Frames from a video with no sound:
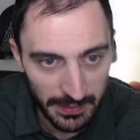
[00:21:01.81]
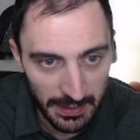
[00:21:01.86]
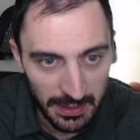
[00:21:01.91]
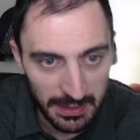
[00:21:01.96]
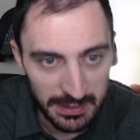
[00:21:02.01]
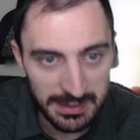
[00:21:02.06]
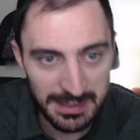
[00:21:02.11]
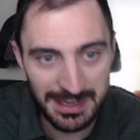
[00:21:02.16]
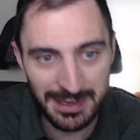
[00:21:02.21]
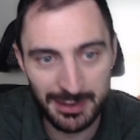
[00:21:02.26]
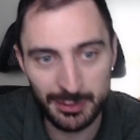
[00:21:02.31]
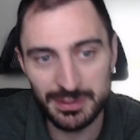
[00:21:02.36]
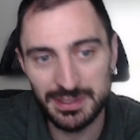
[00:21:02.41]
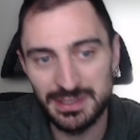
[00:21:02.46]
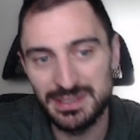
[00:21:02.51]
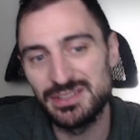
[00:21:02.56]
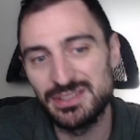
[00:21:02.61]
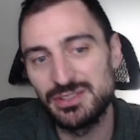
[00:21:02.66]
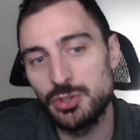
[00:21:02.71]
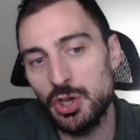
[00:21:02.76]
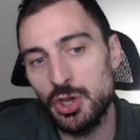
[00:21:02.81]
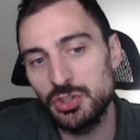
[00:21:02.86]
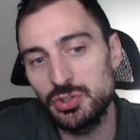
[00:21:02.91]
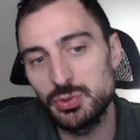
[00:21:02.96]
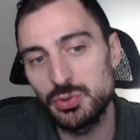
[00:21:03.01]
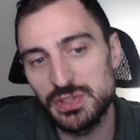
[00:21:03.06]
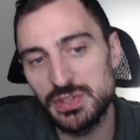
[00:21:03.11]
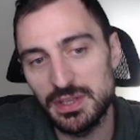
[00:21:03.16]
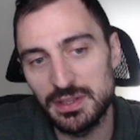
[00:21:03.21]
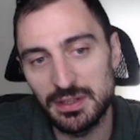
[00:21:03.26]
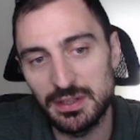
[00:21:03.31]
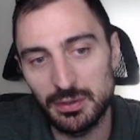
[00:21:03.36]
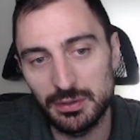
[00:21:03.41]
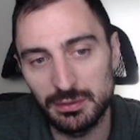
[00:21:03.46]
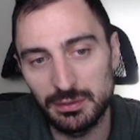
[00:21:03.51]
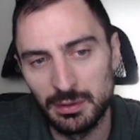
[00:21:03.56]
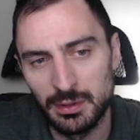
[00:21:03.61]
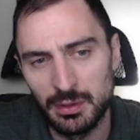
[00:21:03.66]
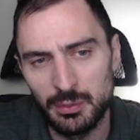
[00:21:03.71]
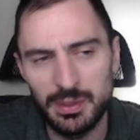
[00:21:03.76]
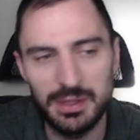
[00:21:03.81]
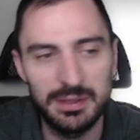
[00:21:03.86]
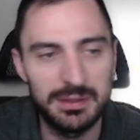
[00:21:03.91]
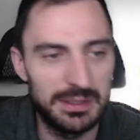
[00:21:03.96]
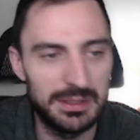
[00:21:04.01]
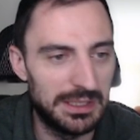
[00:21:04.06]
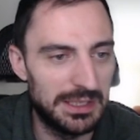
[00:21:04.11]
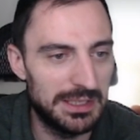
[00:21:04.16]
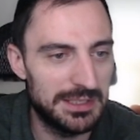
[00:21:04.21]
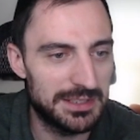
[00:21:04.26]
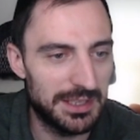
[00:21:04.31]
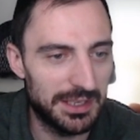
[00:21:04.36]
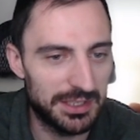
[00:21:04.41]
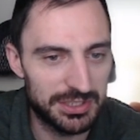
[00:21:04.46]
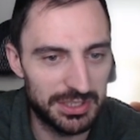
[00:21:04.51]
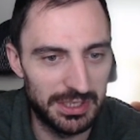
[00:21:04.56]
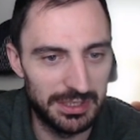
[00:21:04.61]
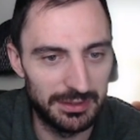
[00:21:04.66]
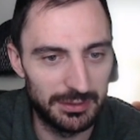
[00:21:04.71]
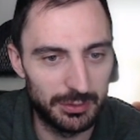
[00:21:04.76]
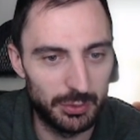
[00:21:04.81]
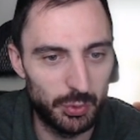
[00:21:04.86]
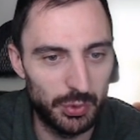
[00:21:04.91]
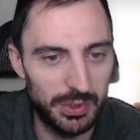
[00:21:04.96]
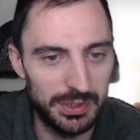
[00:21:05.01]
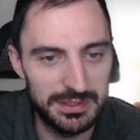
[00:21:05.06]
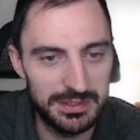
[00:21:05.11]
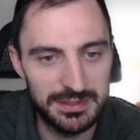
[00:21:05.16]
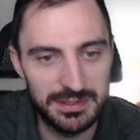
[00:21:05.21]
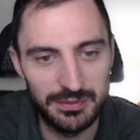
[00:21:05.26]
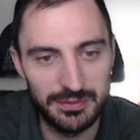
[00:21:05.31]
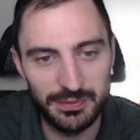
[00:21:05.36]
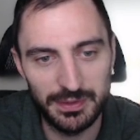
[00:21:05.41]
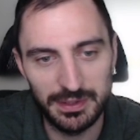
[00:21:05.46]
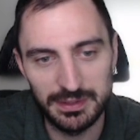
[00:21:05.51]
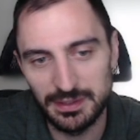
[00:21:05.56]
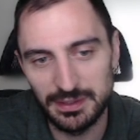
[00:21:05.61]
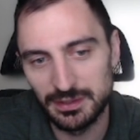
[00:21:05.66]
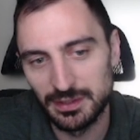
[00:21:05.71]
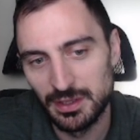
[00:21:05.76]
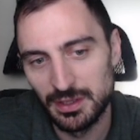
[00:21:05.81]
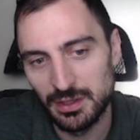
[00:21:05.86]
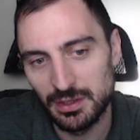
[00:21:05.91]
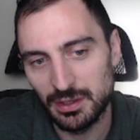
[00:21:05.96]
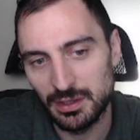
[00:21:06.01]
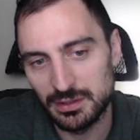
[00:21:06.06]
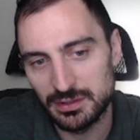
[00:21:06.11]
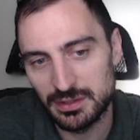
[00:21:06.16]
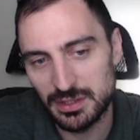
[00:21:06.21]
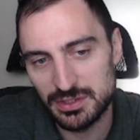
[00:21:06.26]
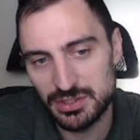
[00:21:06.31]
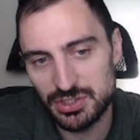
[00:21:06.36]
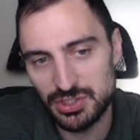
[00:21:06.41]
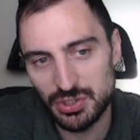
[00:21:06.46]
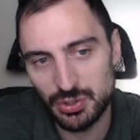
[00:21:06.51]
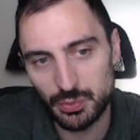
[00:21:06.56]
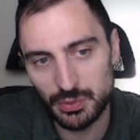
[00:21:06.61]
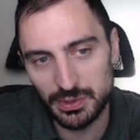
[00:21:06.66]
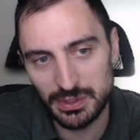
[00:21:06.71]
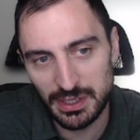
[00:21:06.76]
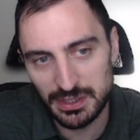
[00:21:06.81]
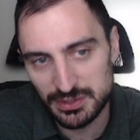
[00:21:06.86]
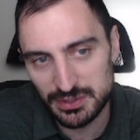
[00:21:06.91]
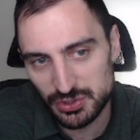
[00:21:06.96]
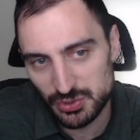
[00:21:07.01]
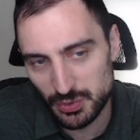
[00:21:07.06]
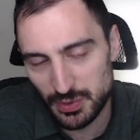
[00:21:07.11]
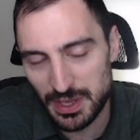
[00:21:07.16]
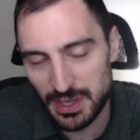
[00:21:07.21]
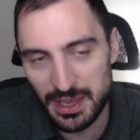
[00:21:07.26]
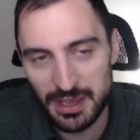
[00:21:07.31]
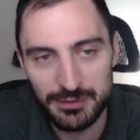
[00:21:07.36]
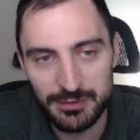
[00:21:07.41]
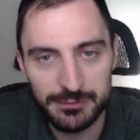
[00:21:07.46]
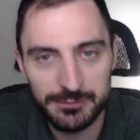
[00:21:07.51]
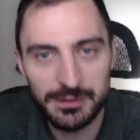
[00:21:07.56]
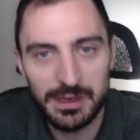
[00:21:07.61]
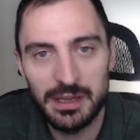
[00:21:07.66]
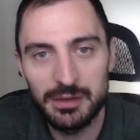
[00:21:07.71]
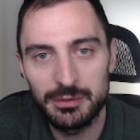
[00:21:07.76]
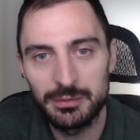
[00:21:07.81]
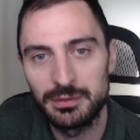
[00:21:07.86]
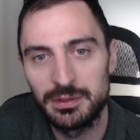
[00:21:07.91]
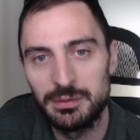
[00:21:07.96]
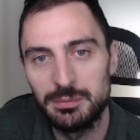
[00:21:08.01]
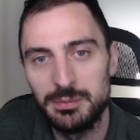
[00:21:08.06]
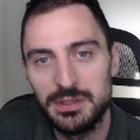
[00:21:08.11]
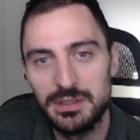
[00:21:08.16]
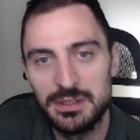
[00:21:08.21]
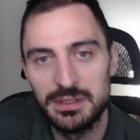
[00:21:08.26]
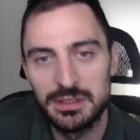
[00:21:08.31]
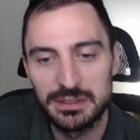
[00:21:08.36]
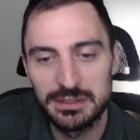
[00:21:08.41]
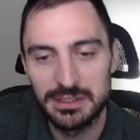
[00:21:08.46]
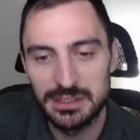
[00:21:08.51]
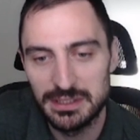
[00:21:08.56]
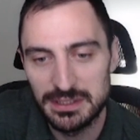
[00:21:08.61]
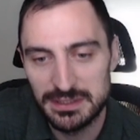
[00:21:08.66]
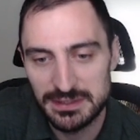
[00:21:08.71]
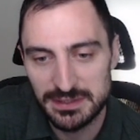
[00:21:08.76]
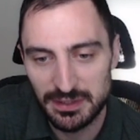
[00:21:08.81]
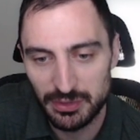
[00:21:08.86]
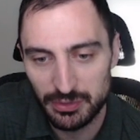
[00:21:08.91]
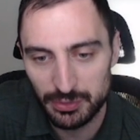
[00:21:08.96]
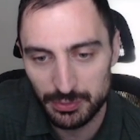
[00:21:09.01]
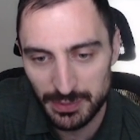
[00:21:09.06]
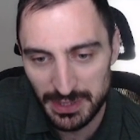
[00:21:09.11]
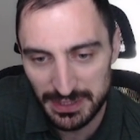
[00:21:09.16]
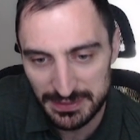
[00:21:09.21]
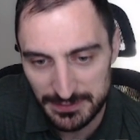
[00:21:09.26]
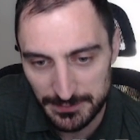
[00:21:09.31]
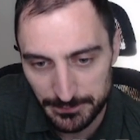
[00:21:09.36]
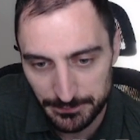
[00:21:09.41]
Now that is not to say that, well, it is actually, queen is defending the g3 knight, so f5 immediately is a threat.